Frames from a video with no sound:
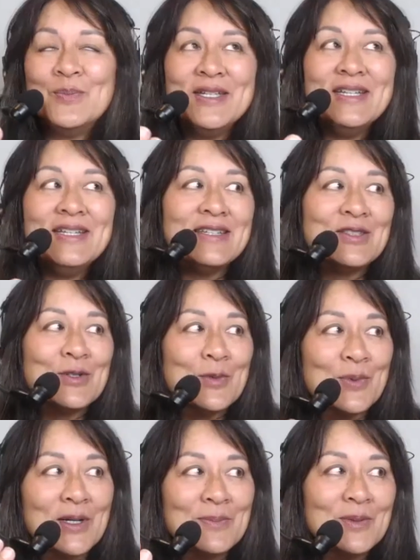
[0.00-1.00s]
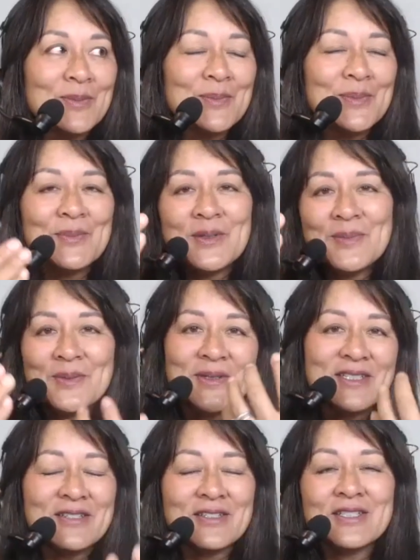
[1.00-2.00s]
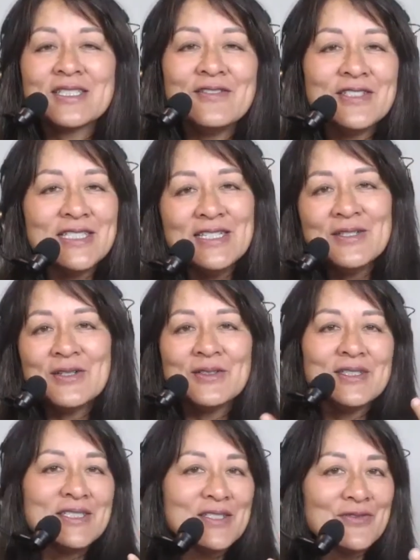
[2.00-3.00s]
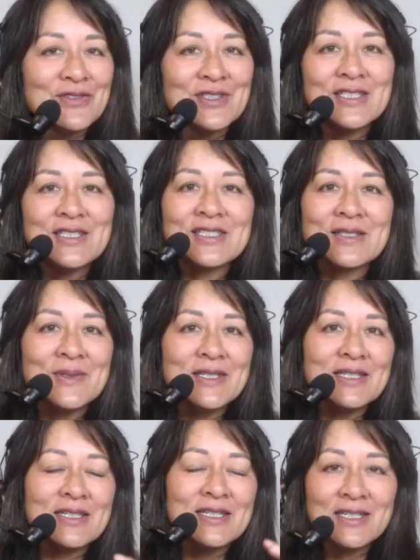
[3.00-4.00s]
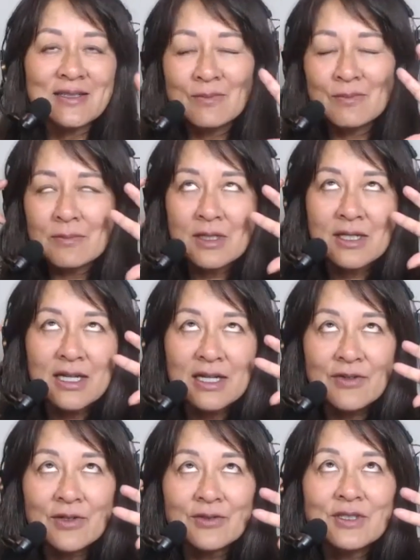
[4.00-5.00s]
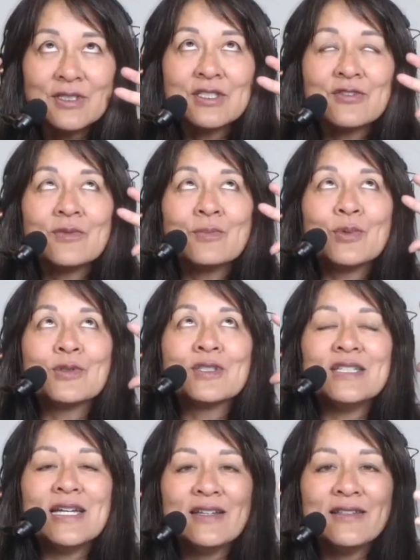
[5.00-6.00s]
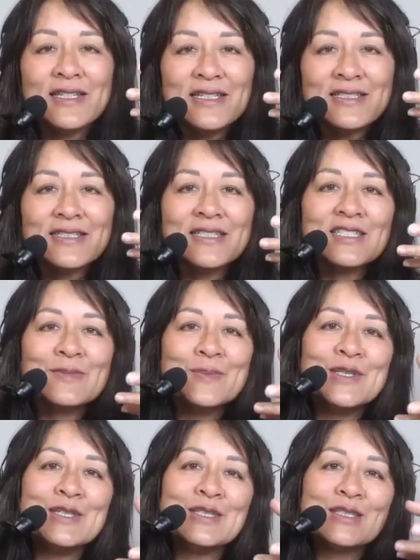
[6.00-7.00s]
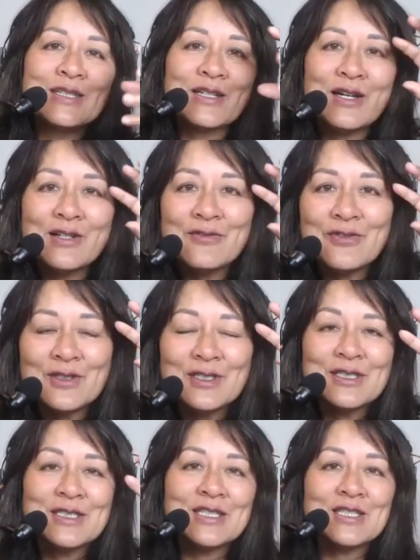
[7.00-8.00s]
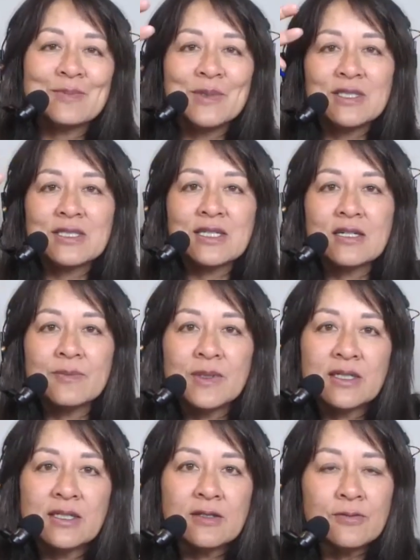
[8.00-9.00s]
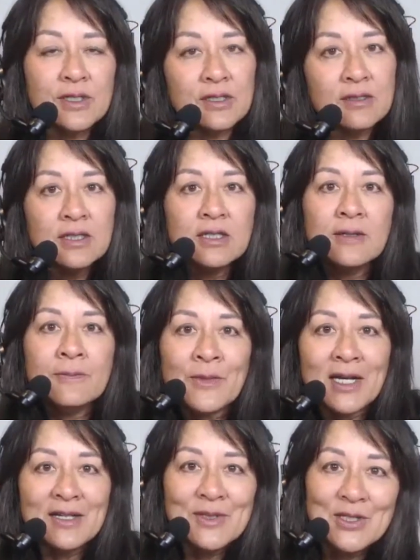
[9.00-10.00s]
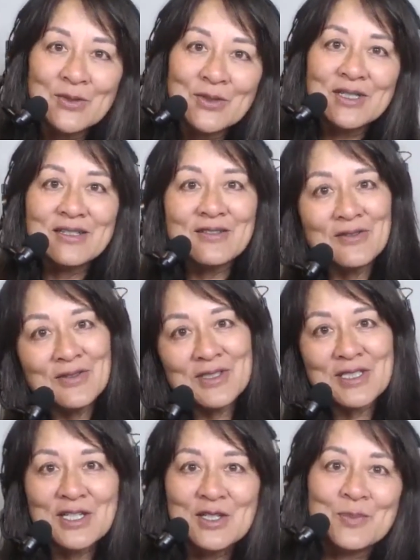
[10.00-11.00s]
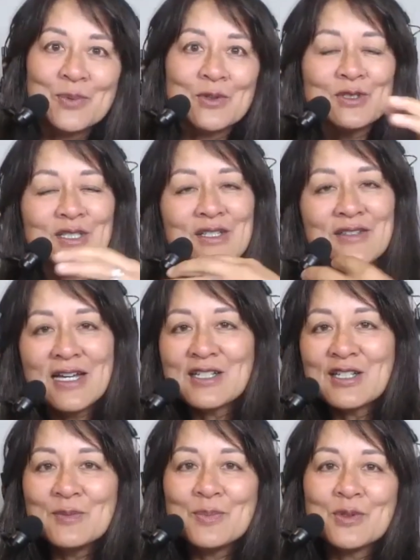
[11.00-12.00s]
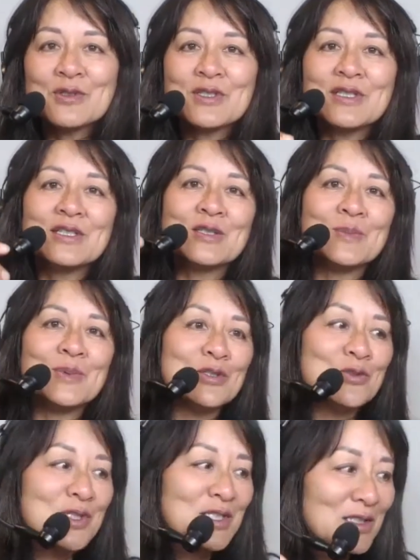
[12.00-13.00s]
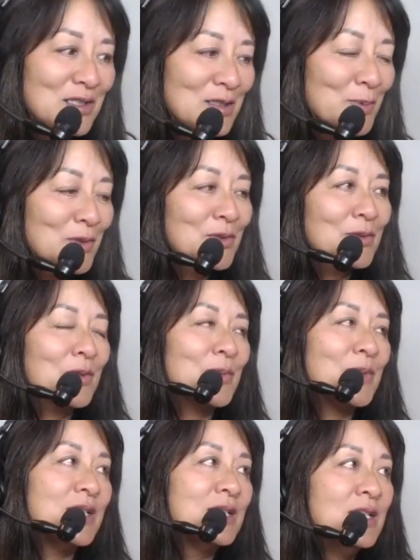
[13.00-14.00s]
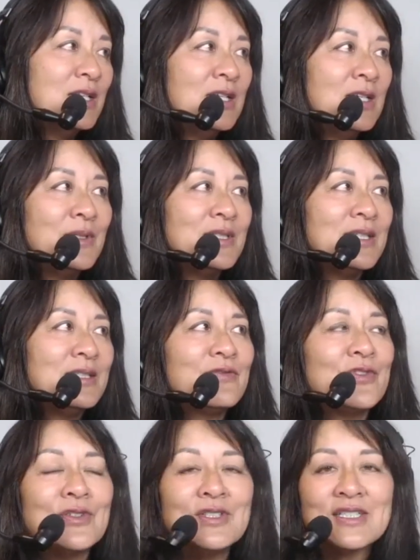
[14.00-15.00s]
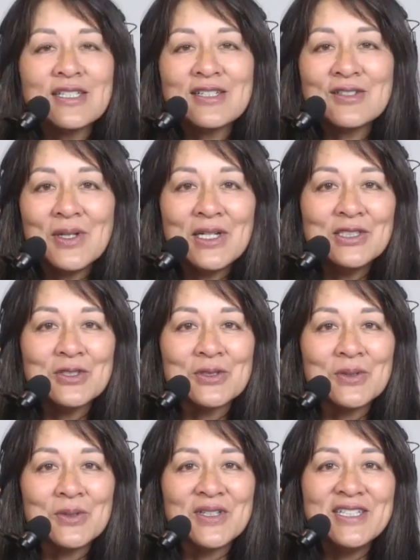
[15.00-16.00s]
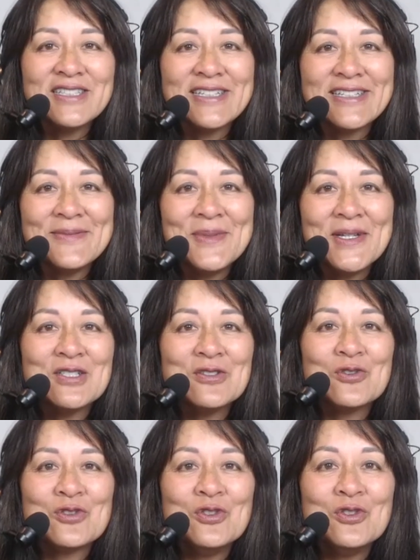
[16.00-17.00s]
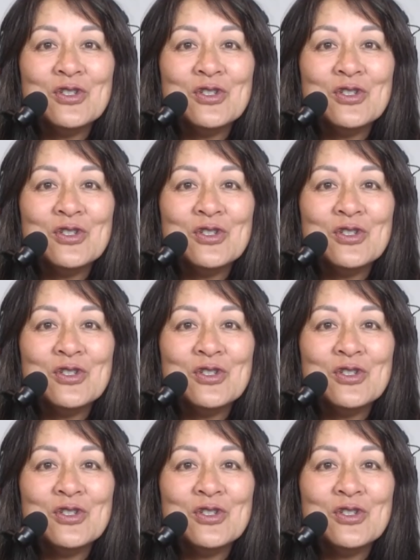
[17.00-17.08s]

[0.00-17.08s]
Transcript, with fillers: be that they're blah, blah, blah, blah, blah, blah, blah, you know, because I've seen all these different things. I'm like, and I have all these different personality assessments and conflict assessments. I can be like, well, I'm hearing they're this kind of person, that kind of person likes to be addressed in this particular way. But that's very psychological, right? Like the manager yeah.